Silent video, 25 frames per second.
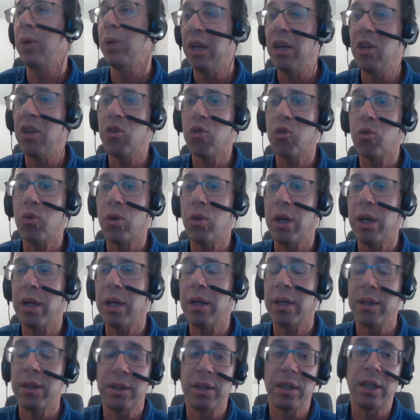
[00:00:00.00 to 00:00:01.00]

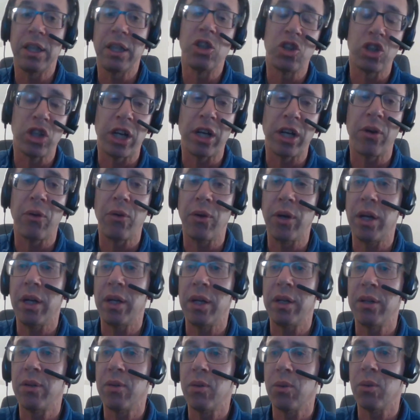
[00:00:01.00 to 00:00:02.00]
Israel in general,
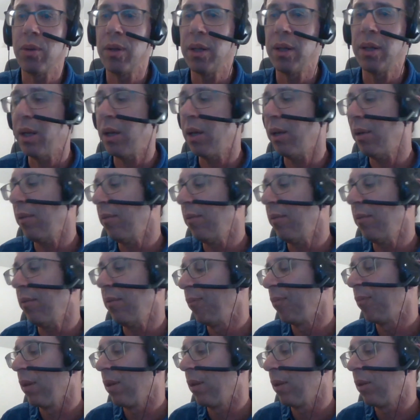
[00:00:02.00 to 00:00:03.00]
and to
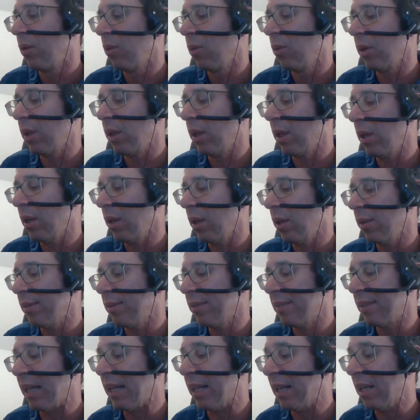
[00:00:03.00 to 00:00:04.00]
the
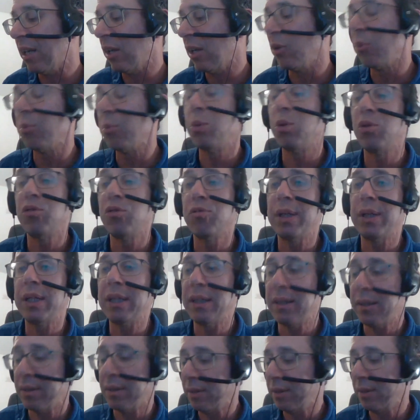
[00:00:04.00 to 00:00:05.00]
settler movement
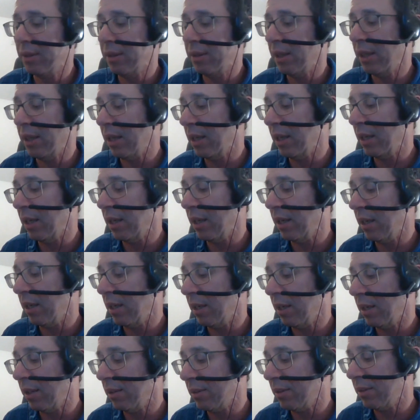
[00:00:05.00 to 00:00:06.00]

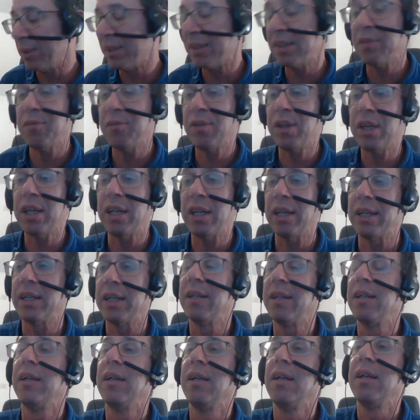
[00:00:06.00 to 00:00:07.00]
specifically.
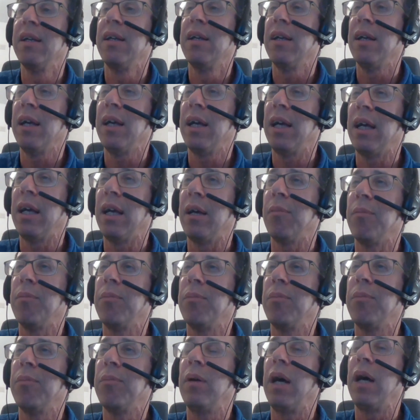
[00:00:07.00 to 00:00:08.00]

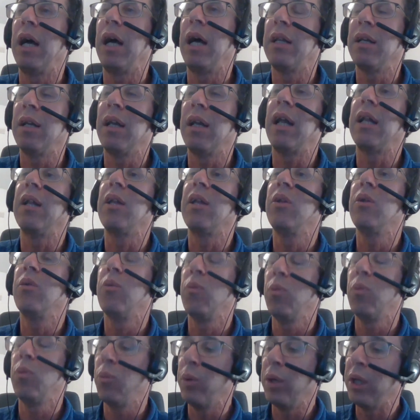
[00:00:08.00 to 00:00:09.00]
And
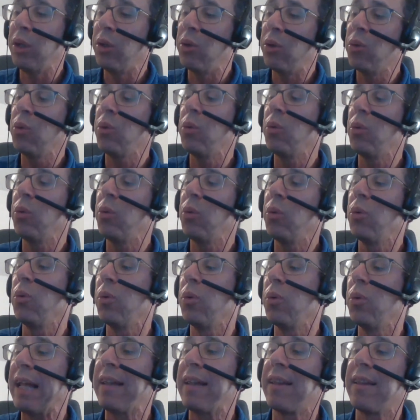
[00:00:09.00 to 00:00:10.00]
we do
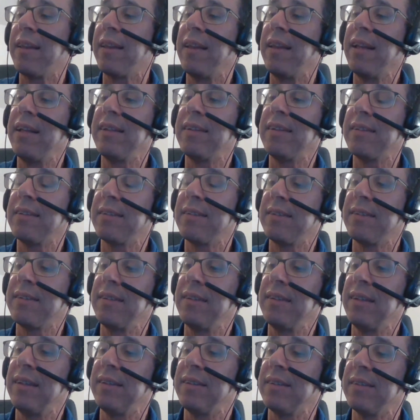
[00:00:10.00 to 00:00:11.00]
get
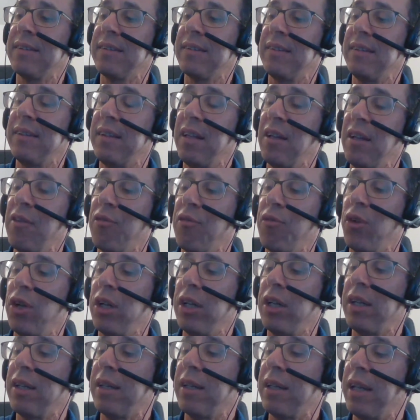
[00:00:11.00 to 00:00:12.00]
these
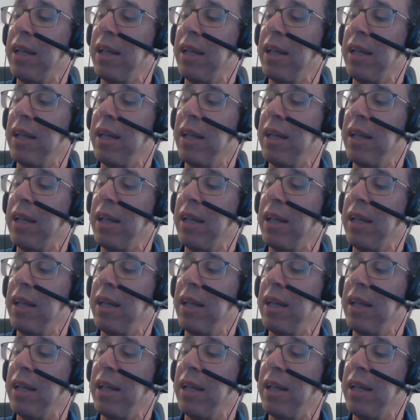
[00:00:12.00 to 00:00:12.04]
different